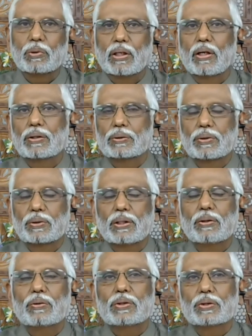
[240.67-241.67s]
and also
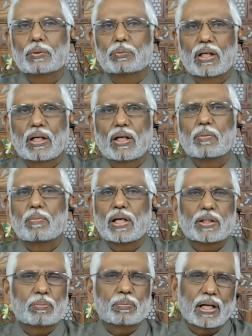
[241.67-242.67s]
Hinduism, there are
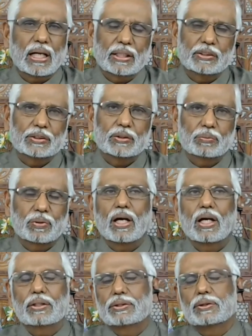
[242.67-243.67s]
multiple heads of
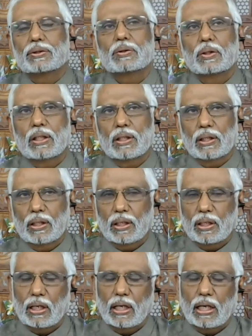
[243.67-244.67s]
gods. There
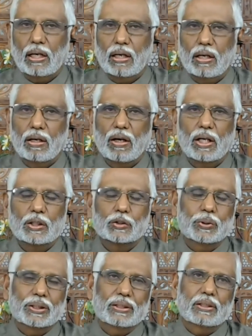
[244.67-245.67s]
are gods with
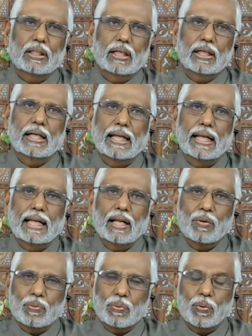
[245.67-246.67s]

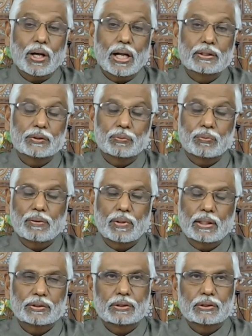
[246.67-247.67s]
4 heads, 5
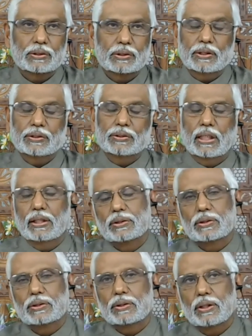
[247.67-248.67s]
heads, 6
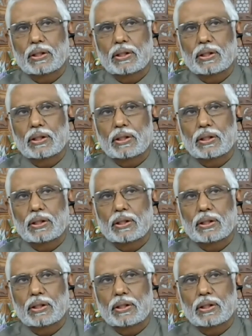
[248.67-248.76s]
heads.